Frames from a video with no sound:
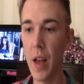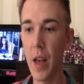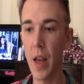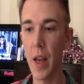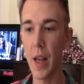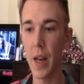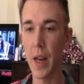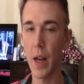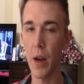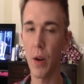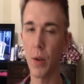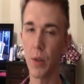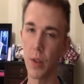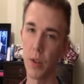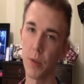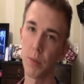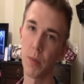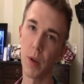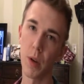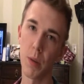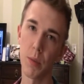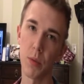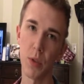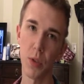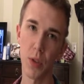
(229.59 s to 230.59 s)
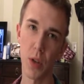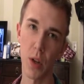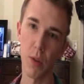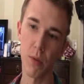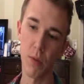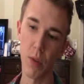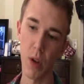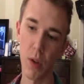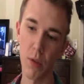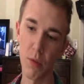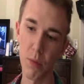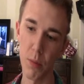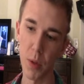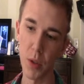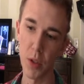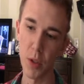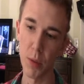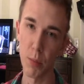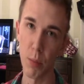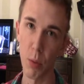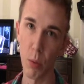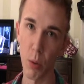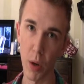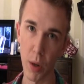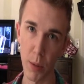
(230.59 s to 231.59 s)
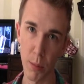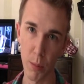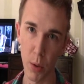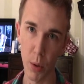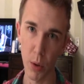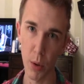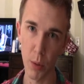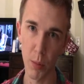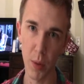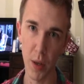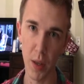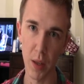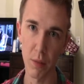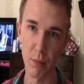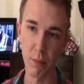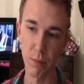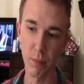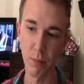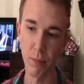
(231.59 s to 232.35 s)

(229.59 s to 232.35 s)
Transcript: And now at this point, I'm just going to evolve a bunch of boring Pokemon.